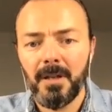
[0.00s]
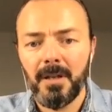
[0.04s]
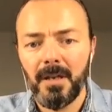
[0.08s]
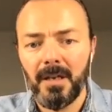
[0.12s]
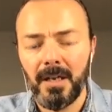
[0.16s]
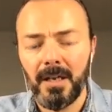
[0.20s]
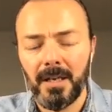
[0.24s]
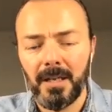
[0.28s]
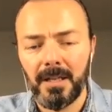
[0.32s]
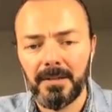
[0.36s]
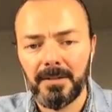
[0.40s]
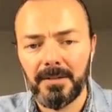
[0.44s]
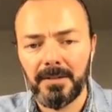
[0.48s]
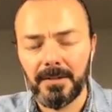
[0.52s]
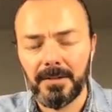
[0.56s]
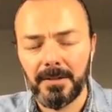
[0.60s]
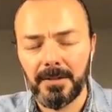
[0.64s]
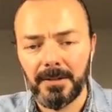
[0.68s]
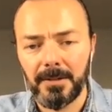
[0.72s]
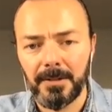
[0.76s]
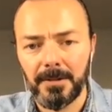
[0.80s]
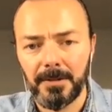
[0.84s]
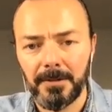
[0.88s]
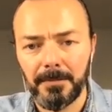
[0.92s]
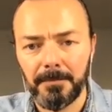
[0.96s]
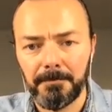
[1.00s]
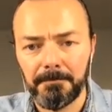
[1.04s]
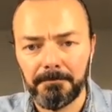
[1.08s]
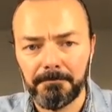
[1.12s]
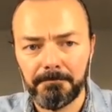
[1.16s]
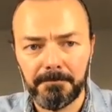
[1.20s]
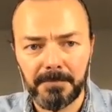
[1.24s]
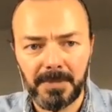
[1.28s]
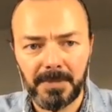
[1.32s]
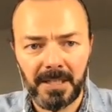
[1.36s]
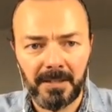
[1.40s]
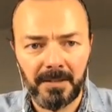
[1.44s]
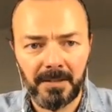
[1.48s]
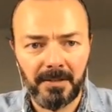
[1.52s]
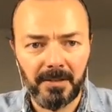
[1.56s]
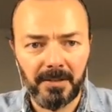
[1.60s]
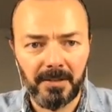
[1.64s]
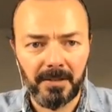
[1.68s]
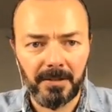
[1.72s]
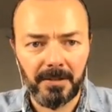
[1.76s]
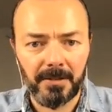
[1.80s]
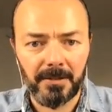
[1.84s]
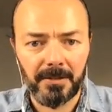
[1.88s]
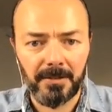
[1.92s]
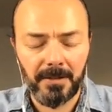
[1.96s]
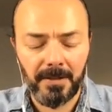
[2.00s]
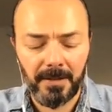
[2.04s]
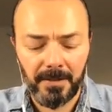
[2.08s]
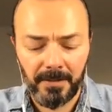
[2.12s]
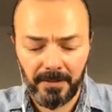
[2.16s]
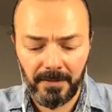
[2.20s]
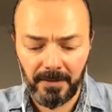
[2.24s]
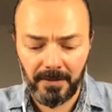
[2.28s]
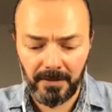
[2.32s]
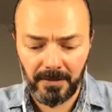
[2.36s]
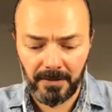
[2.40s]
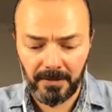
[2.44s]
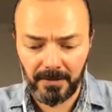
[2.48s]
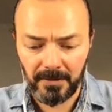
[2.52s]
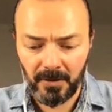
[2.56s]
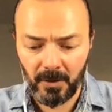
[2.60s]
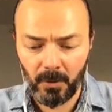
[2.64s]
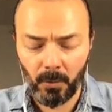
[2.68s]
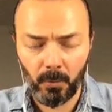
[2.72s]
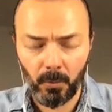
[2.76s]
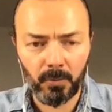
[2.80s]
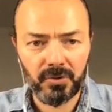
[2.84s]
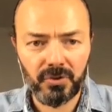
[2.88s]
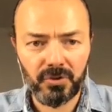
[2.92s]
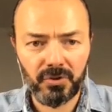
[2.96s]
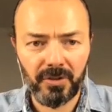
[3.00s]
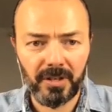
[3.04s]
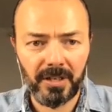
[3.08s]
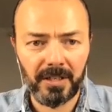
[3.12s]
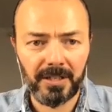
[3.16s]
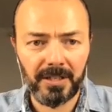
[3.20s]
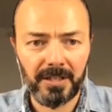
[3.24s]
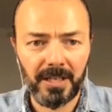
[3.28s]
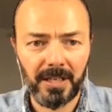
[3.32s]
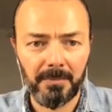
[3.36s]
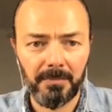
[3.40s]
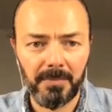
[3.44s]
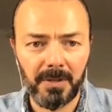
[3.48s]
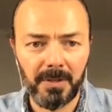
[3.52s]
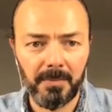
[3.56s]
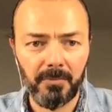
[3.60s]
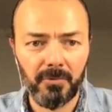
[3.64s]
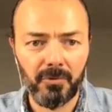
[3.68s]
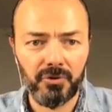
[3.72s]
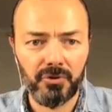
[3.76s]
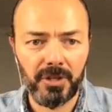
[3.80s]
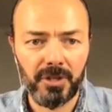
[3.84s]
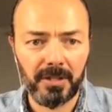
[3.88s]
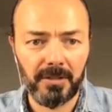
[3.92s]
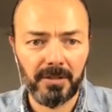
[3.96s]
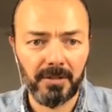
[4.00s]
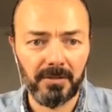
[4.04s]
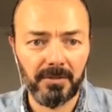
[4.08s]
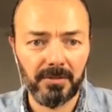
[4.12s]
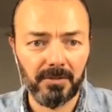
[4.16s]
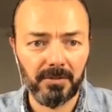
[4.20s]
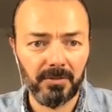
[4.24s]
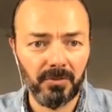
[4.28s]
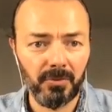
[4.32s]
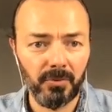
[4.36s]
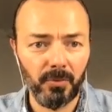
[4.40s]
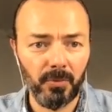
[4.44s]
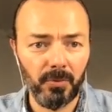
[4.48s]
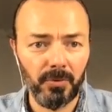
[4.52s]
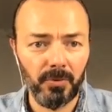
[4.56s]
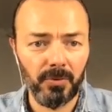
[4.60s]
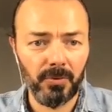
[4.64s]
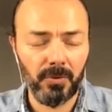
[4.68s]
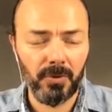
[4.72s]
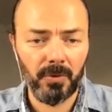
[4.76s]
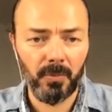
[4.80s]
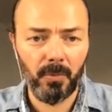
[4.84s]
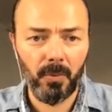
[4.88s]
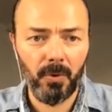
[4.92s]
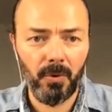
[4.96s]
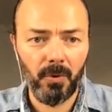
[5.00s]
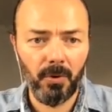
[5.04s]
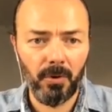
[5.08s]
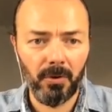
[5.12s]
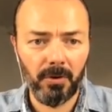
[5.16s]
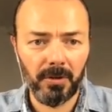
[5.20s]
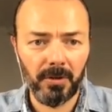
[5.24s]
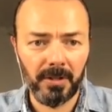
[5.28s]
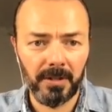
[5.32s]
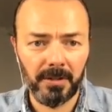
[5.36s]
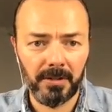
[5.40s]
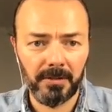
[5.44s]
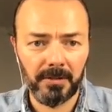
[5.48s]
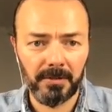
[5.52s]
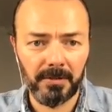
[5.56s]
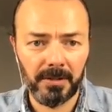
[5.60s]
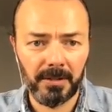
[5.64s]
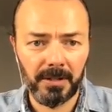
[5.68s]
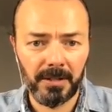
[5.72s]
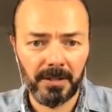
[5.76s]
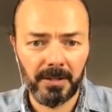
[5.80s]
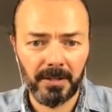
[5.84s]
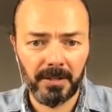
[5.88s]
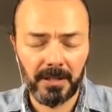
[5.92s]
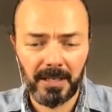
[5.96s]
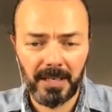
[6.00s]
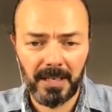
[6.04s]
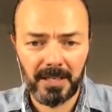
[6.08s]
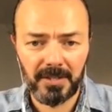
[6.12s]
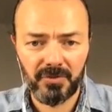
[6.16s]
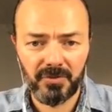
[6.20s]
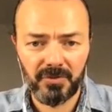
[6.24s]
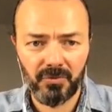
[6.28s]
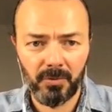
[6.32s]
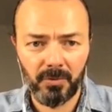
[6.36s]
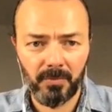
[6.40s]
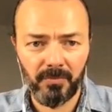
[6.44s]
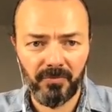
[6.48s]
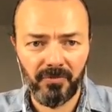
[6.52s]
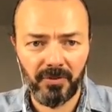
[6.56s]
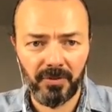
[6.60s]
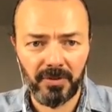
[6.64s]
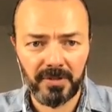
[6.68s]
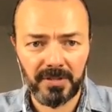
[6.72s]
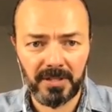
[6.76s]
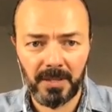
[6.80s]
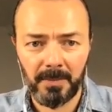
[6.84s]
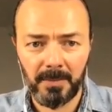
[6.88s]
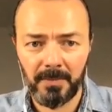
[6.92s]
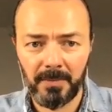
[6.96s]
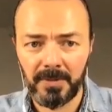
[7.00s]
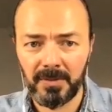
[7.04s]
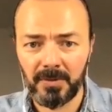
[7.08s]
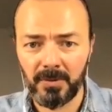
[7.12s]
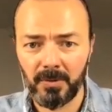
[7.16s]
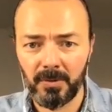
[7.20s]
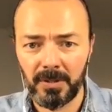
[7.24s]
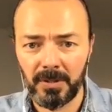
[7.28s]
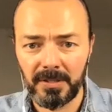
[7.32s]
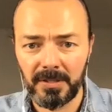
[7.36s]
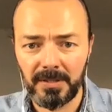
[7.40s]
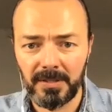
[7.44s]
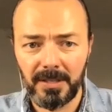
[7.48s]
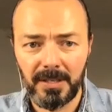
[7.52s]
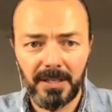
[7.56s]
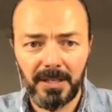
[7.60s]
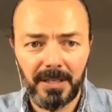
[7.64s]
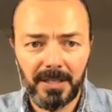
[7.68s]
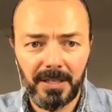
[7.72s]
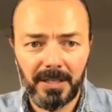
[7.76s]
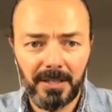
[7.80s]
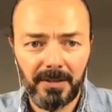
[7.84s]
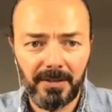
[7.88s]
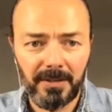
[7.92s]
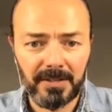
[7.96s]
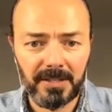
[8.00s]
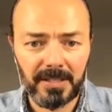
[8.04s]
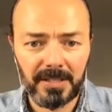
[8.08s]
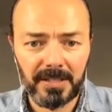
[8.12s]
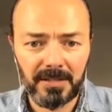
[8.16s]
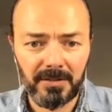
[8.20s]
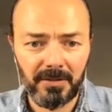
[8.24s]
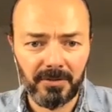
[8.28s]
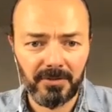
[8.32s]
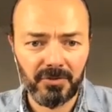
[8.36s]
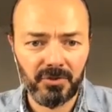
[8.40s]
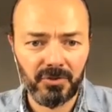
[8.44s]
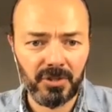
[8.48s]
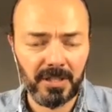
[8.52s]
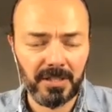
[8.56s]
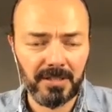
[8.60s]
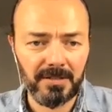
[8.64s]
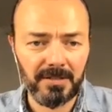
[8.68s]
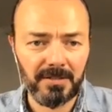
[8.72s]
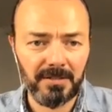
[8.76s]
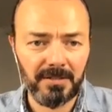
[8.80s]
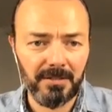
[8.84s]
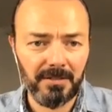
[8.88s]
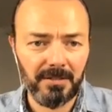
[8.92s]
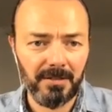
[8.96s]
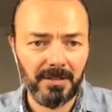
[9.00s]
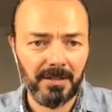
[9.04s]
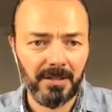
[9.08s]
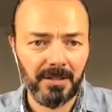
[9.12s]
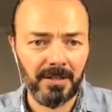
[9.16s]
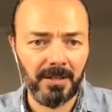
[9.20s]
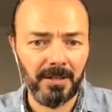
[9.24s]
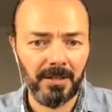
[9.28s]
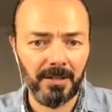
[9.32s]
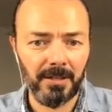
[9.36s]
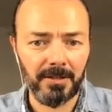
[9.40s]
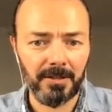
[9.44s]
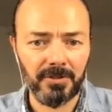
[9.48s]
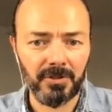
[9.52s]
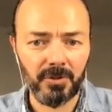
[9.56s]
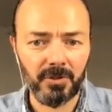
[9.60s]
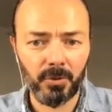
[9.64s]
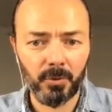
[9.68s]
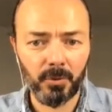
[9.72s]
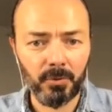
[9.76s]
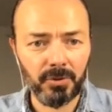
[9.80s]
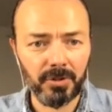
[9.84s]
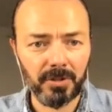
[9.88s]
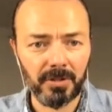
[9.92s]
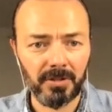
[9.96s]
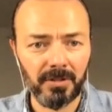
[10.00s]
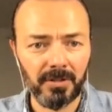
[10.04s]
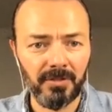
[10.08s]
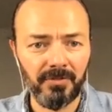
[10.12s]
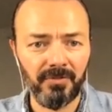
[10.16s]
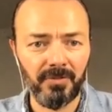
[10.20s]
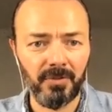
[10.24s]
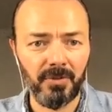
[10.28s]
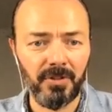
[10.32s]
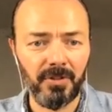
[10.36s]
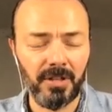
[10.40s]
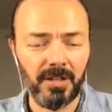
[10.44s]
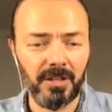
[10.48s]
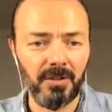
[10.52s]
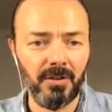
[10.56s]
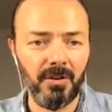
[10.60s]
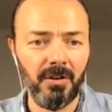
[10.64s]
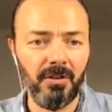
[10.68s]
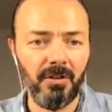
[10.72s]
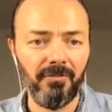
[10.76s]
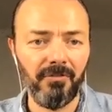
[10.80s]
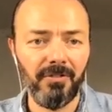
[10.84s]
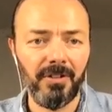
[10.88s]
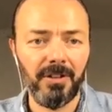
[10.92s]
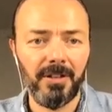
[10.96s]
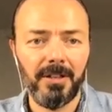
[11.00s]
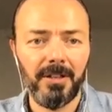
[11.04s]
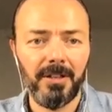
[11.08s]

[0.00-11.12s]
and um, and the the whole screen can be projected to to the wall in, in, in the classroom, for example. So it's this is not just a solution if you think of